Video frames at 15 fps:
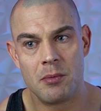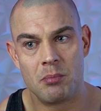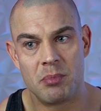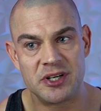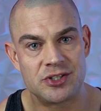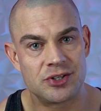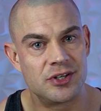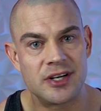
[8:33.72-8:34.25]

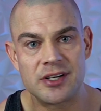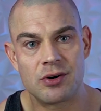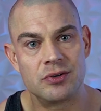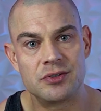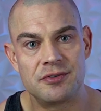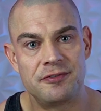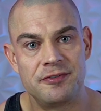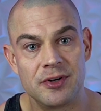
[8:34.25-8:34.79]
but you're not
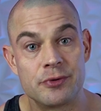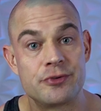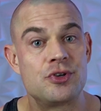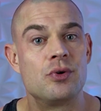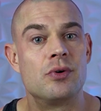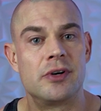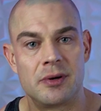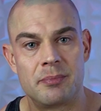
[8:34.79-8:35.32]
going to feel
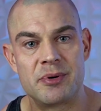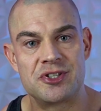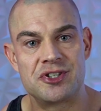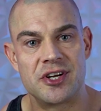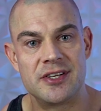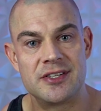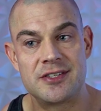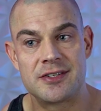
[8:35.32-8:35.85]

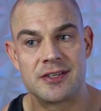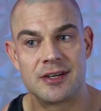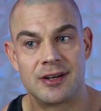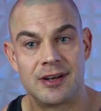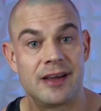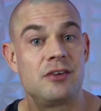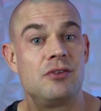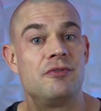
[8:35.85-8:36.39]
200%
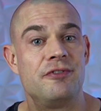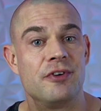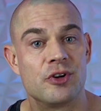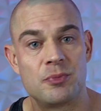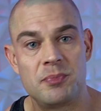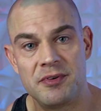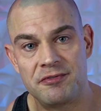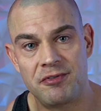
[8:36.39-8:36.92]
like you
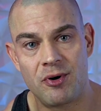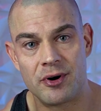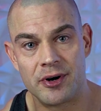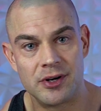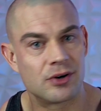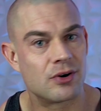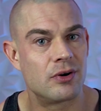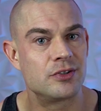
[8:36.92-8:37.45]
felt
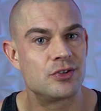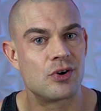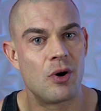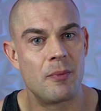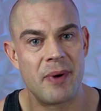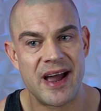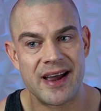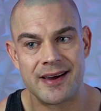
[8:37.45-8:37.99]
before. You're going to
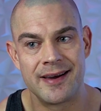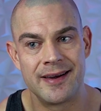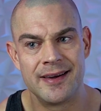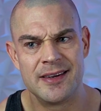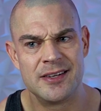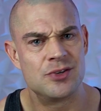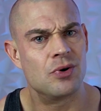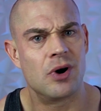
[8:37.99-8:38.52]
go back
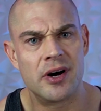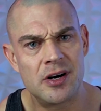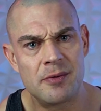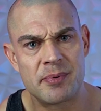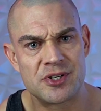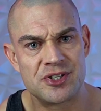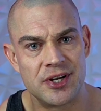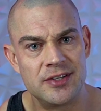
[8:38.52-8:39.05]
to
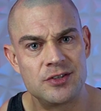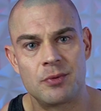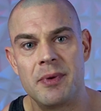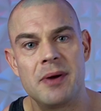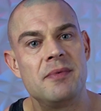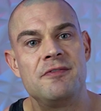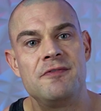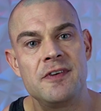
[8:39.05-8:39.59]
100% or
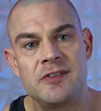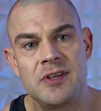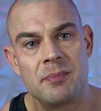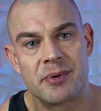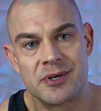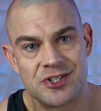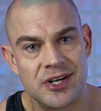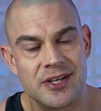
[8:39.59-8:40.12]
maybe
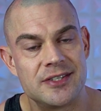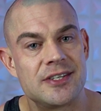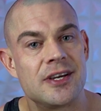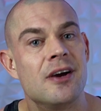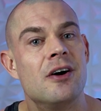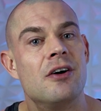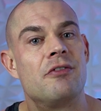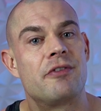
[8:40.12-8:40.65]
50%
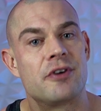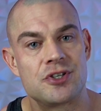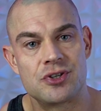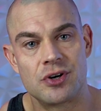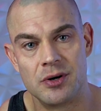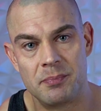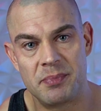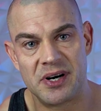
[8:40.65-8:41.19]
for a
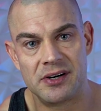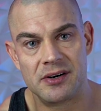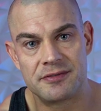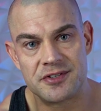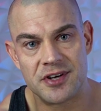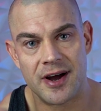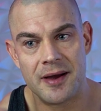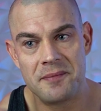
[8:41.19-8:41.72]
certain period
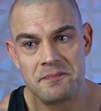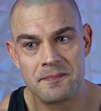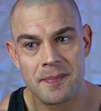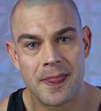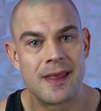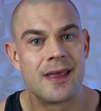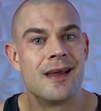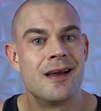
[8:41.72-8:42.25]
of time.